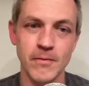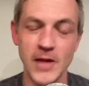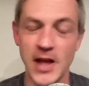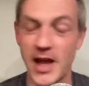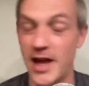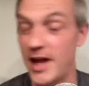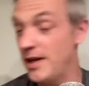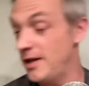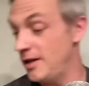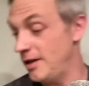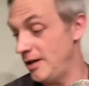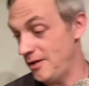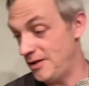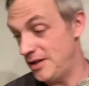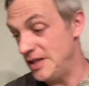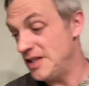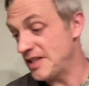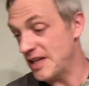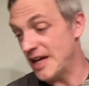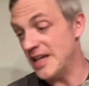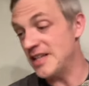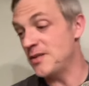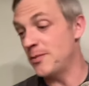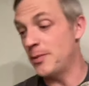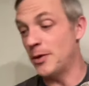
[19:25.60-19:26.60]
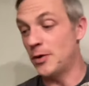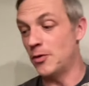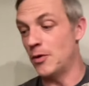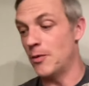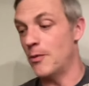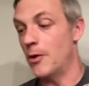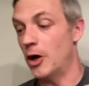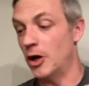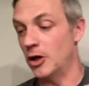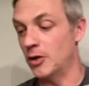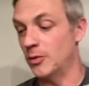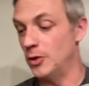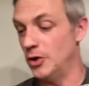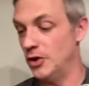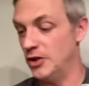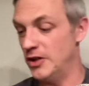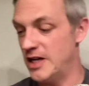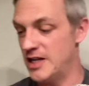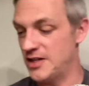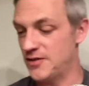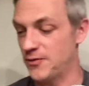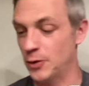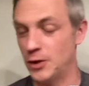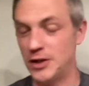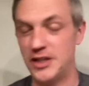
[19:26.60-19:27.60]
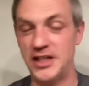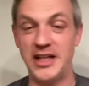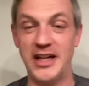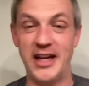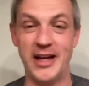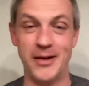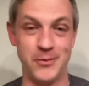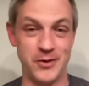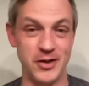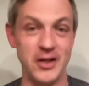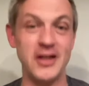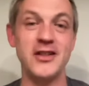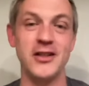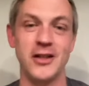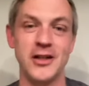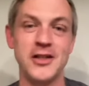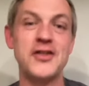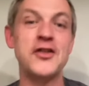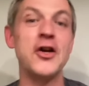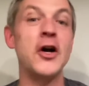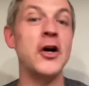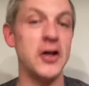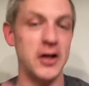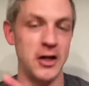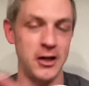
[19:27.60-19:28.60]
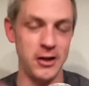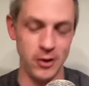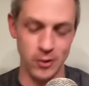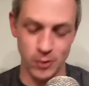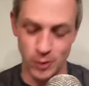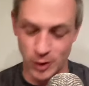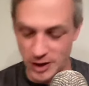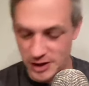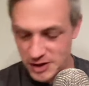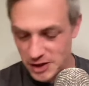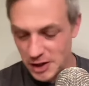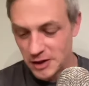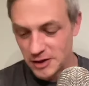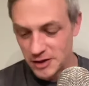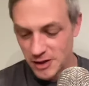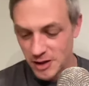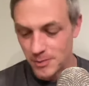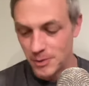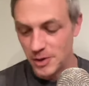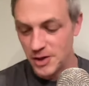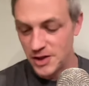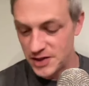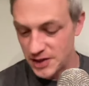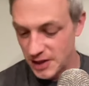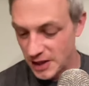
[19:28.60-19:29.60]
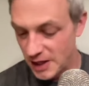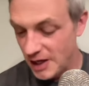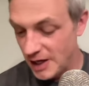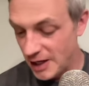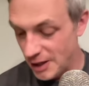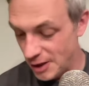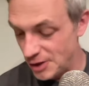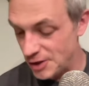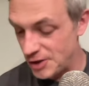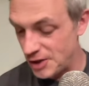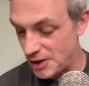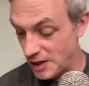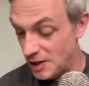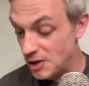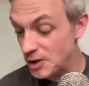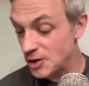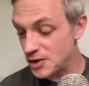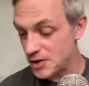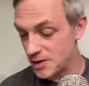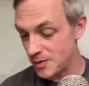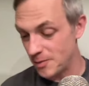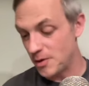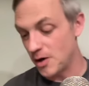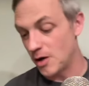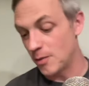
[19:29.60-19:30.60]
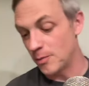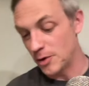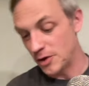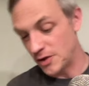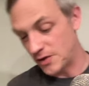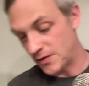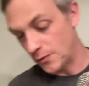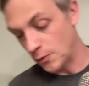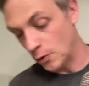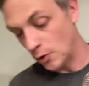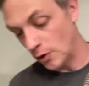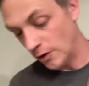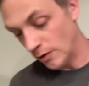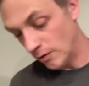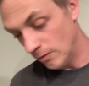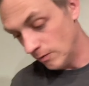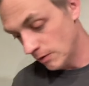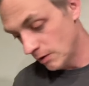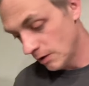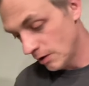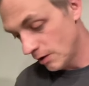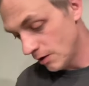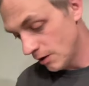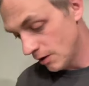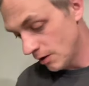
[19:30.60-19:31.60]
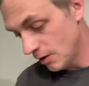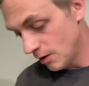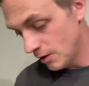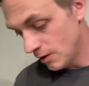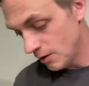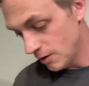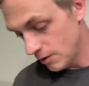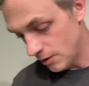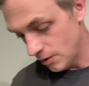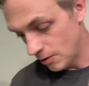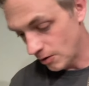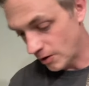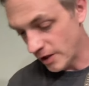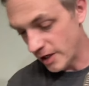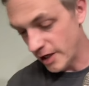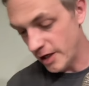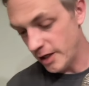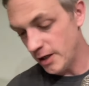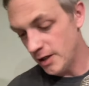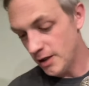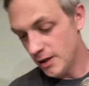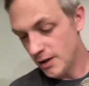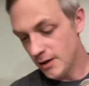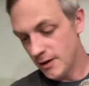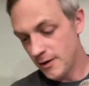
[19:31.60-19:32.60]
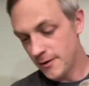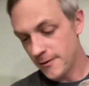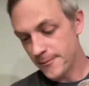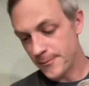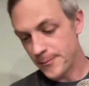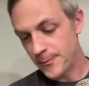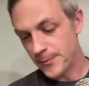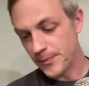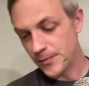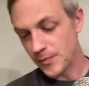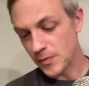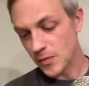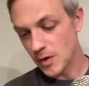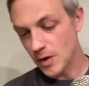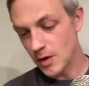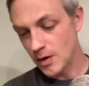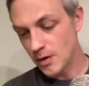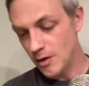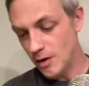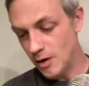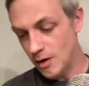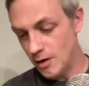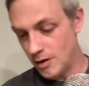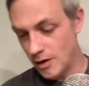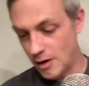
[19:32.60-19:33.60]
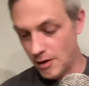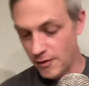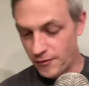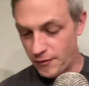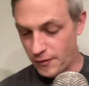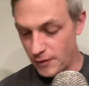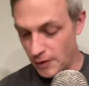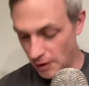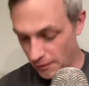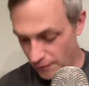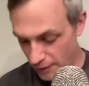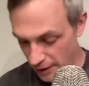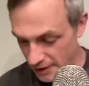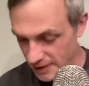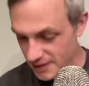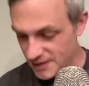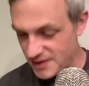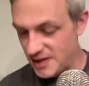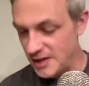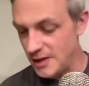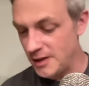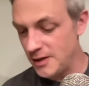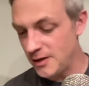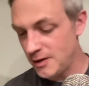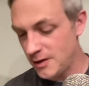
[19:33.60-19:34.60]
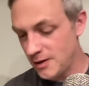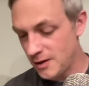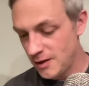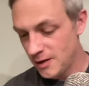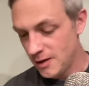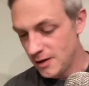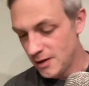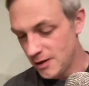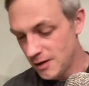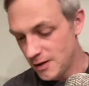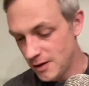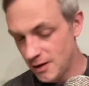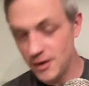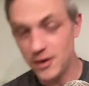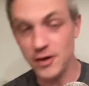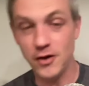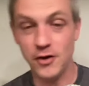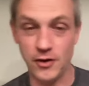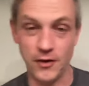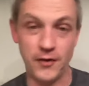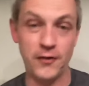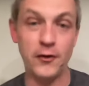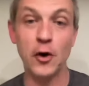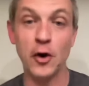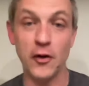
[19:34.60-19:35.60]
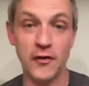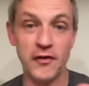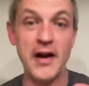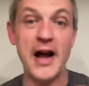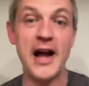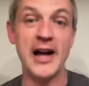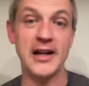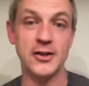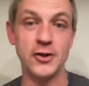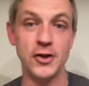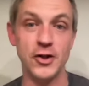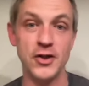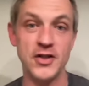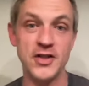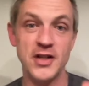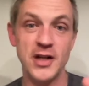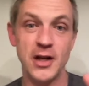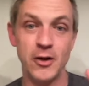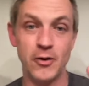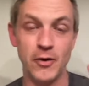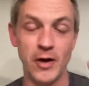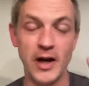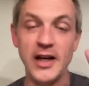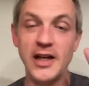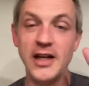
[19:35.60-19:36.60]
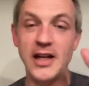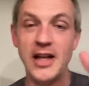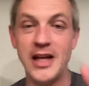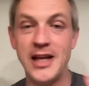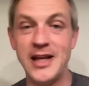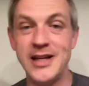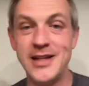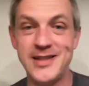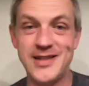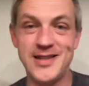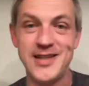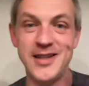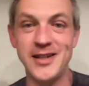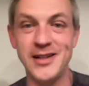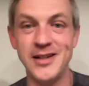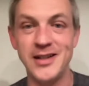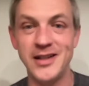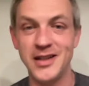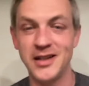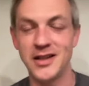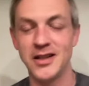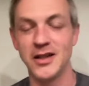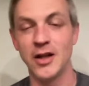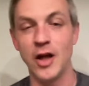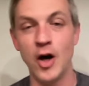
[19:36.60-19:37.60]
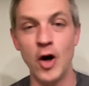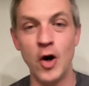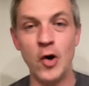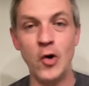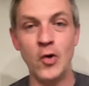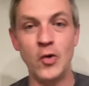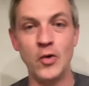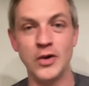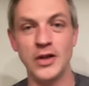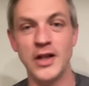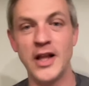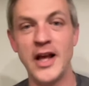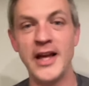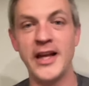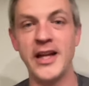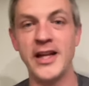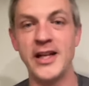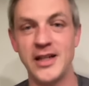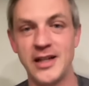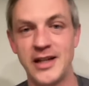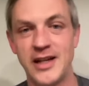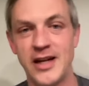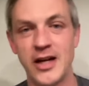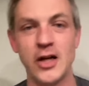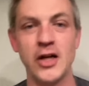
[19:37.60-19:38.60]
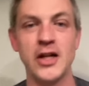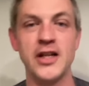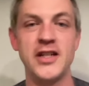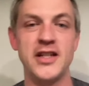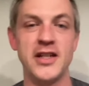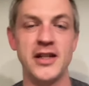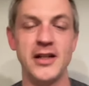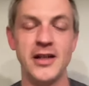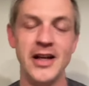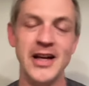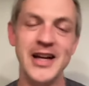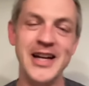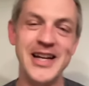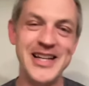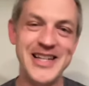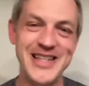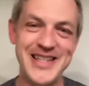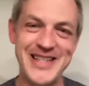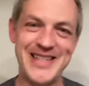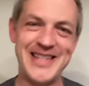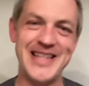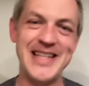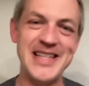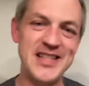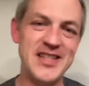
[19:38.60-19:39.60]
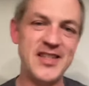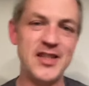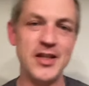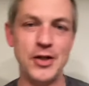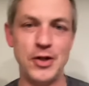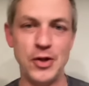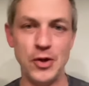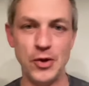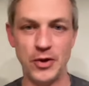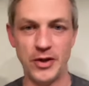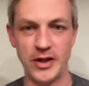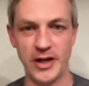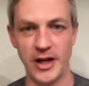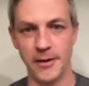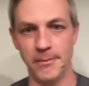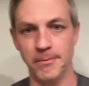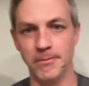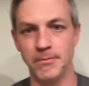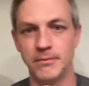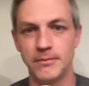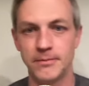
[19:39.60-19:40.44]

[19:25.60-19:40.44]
And these guys have been remarkable in the last fourteen games. Let, let's talk, you want to talk numbers. Here's, here's some numbers for you, okay? Of, of Henson, the, the four factors, right? Henson, Lowe, Leggett, and Carrington since the Duke game.